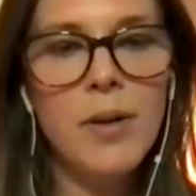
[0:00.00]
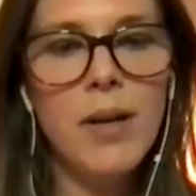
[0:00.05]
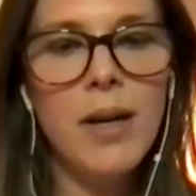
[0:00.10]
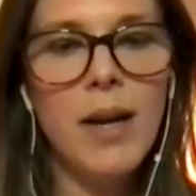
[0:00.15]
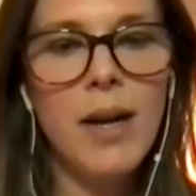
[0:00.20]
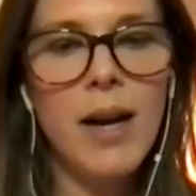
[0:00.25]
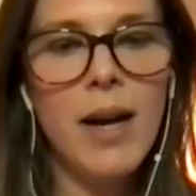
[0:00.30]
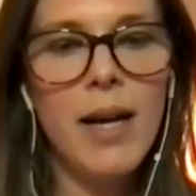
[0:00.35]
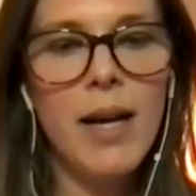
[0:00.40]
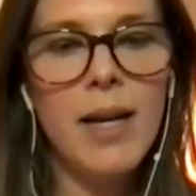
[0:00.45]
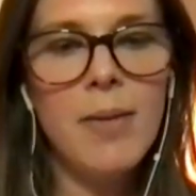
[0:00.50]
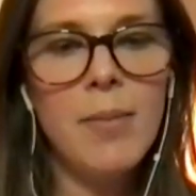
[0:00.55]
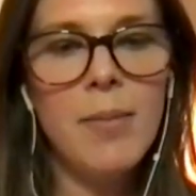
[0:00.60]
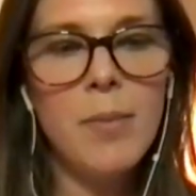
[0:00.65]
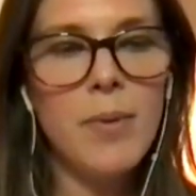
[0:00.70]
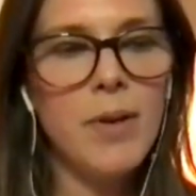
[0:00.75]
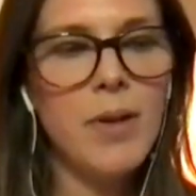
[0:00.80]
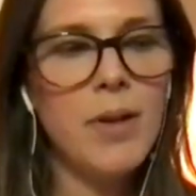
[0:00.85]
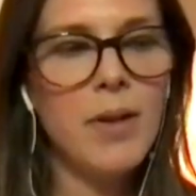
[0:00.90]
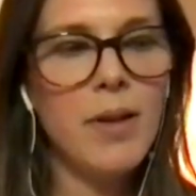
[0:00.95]
I
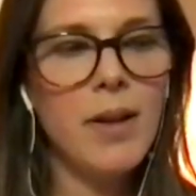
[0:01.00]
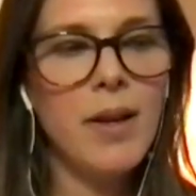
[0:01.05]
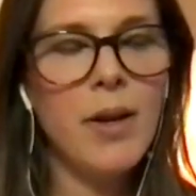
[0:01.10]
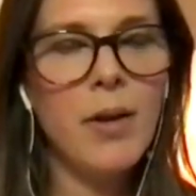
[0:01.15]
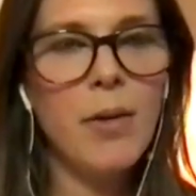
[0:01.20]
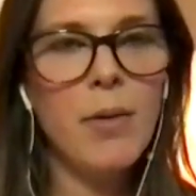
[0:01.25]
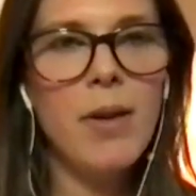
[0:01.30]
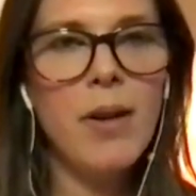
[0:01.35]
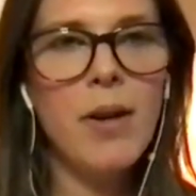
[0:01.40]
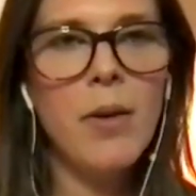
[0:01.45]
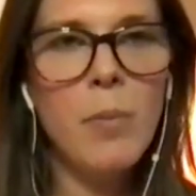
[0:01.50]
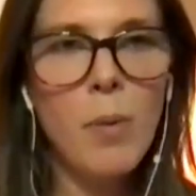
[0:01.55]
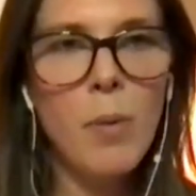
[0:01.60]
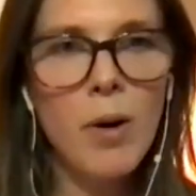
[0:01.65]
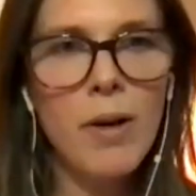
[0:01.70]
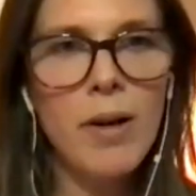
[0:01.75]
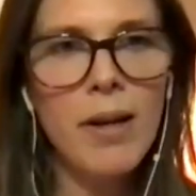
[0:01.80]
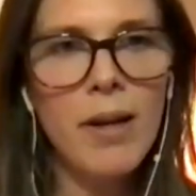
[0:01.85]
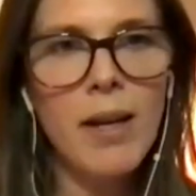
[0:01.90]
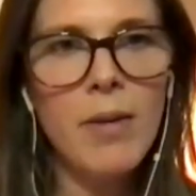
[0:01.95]
am, they're
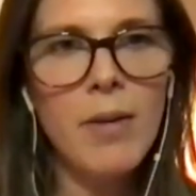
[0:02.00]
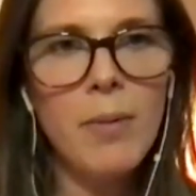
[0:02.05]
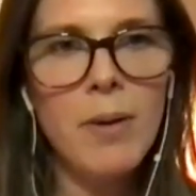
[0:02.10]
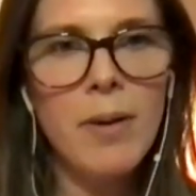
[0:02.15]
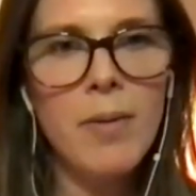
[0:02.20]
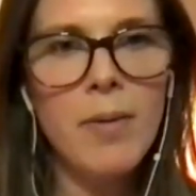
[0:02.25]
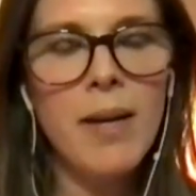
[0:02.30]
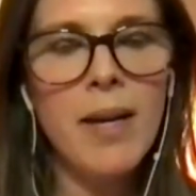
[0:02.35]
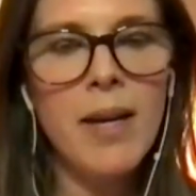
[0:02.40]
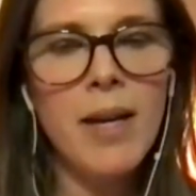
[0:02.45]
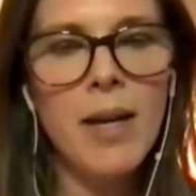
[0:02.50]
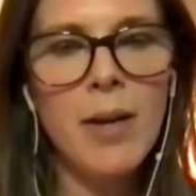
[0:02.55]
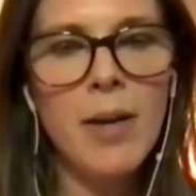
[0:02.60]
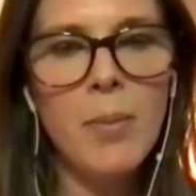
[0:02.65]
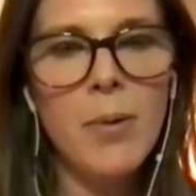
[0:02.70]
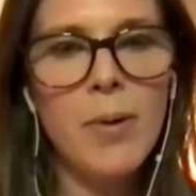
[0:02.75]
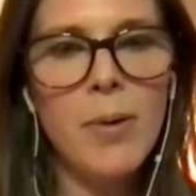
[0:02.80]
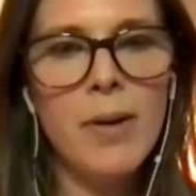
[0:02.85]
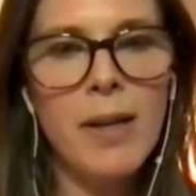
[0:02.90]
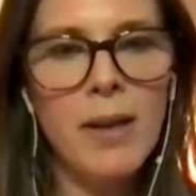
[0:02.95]
working with me, I'm
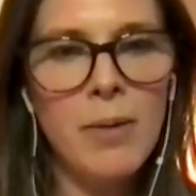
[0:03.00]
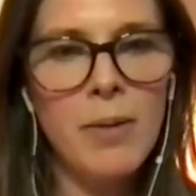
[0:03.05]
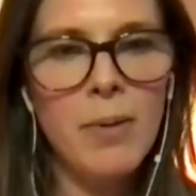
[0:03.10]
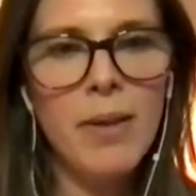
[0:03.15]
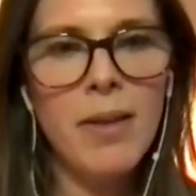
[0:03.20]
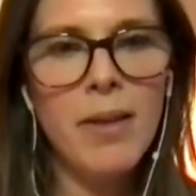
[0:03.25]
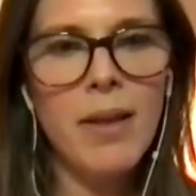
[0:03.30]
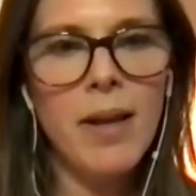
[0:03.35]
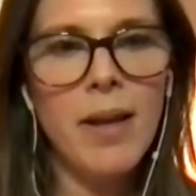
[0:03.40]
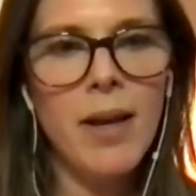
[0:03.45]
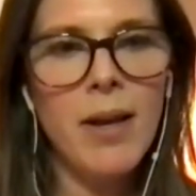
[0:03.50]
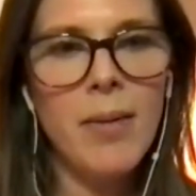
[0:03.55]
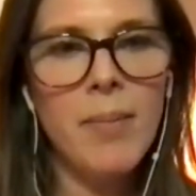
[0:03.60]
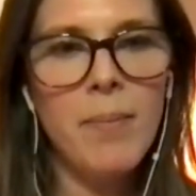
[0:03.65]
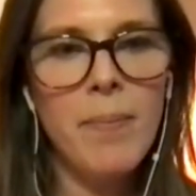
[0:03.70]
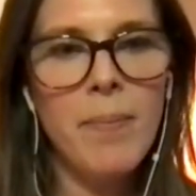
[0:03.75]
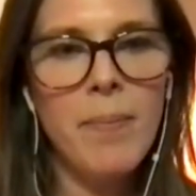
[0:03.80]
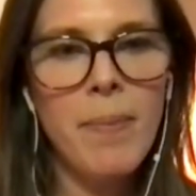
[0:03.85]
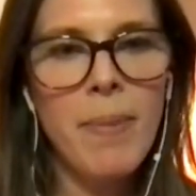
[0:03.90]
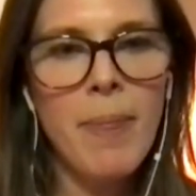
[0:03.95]
working with
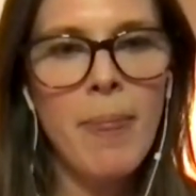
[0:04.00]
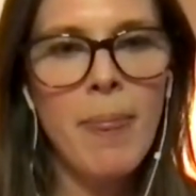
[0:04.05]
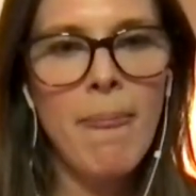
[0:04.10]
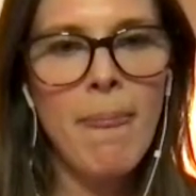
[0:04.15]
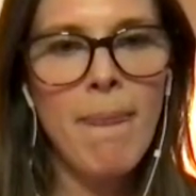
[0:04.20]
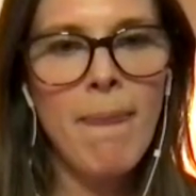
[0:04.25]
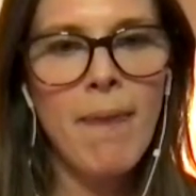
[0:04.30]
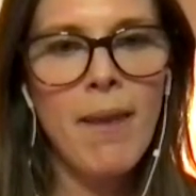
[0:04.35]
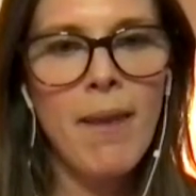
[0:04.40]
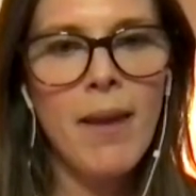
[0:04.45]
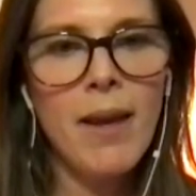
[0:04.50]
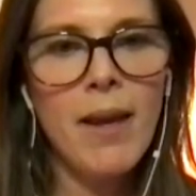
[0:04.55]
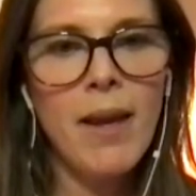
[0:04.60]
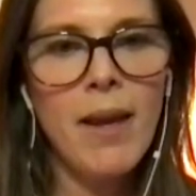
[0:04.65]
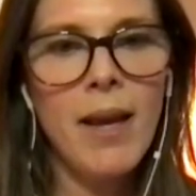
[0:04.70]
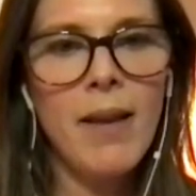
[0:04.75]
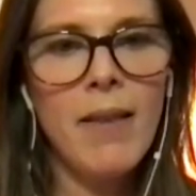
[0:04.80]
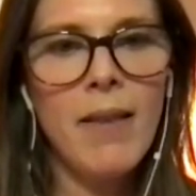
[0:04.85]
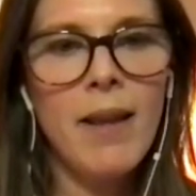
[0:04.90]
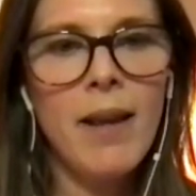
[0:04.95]
them.
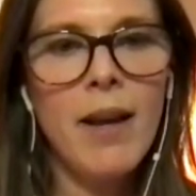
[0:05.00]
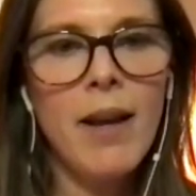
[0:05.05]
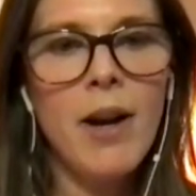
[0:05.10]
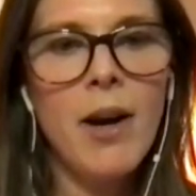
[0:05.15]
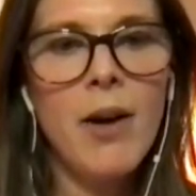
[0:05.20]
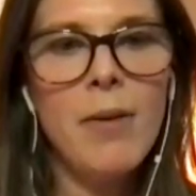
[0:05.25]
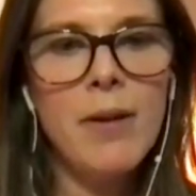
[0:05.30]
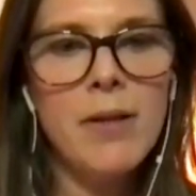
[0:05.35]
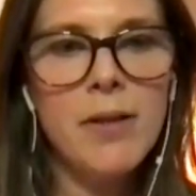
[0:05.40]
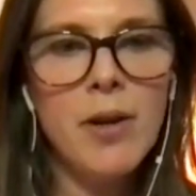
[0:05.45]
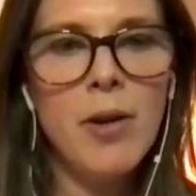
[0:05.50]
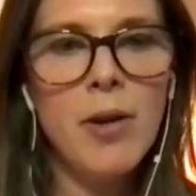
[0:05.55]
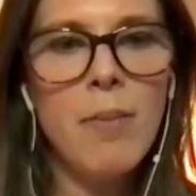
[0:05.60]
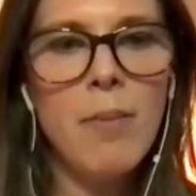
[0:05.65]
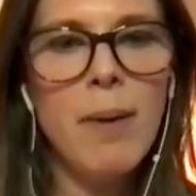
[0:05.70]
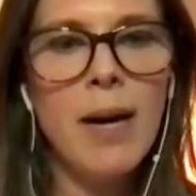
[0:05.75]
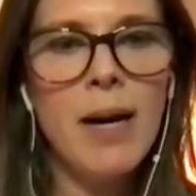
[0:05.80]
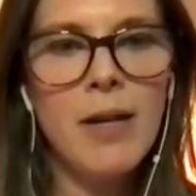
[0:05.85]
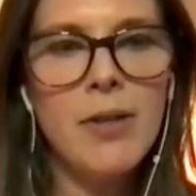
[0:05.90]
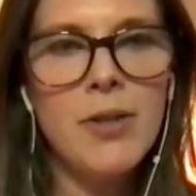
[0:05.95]
And they always go
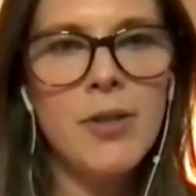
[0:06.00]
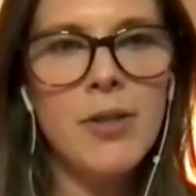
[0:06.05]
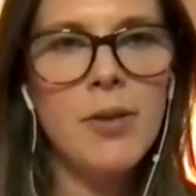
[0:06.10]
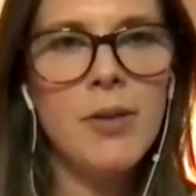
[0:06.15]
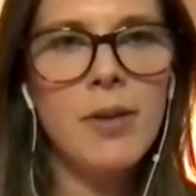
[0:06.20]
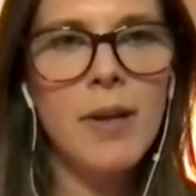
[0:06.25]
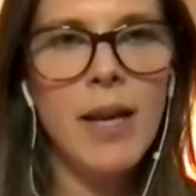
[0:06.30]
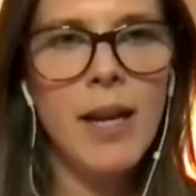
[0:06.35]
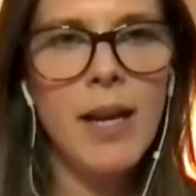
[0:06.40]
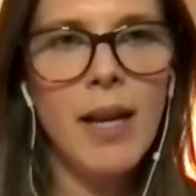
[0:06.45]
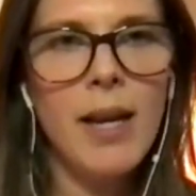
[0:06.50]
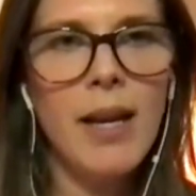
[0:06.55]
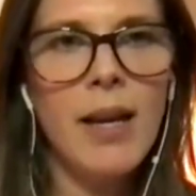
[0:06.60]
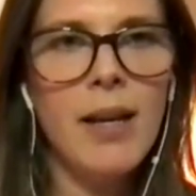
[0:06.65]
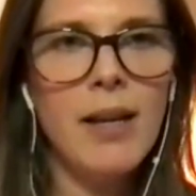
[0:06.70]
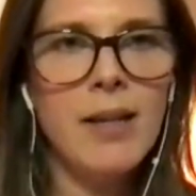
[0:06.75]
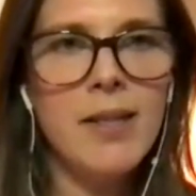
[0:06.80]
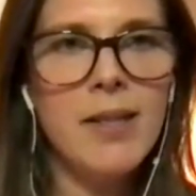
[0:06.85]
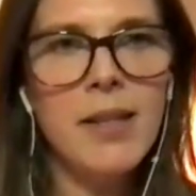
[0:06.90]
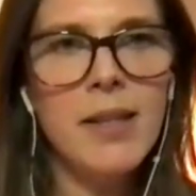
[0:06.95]
back to,
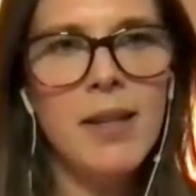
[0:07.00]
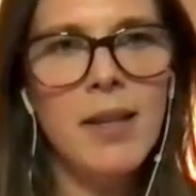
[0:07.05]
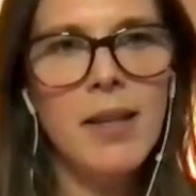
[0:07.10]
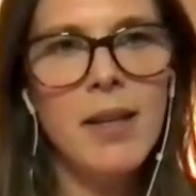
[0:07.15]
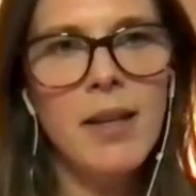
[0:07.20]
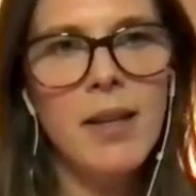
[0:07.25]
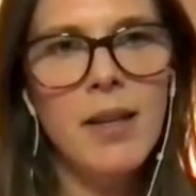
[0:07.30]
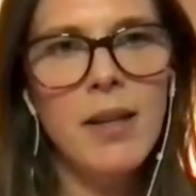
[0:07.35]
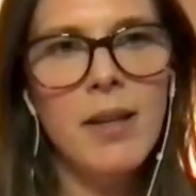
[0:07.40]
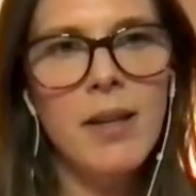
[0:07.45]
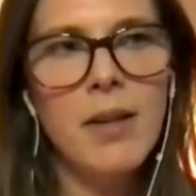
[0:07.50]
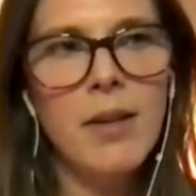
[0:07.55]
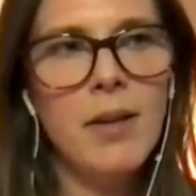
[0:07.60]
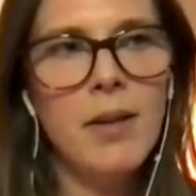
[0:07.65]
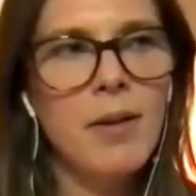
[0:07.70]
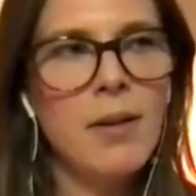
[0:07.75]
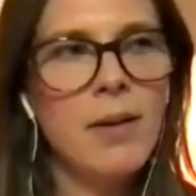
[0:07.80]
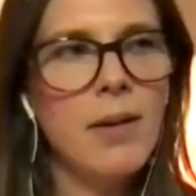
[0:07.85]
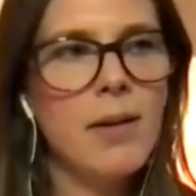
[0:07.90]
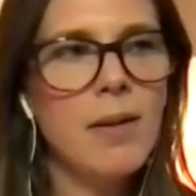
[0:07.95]
and
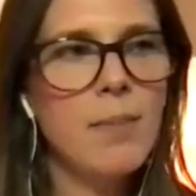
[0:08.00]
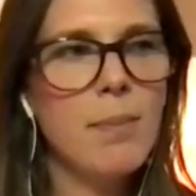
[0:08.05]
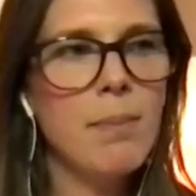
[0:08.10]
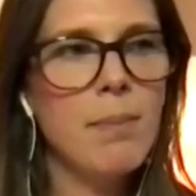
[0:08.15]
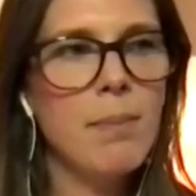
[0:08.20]
your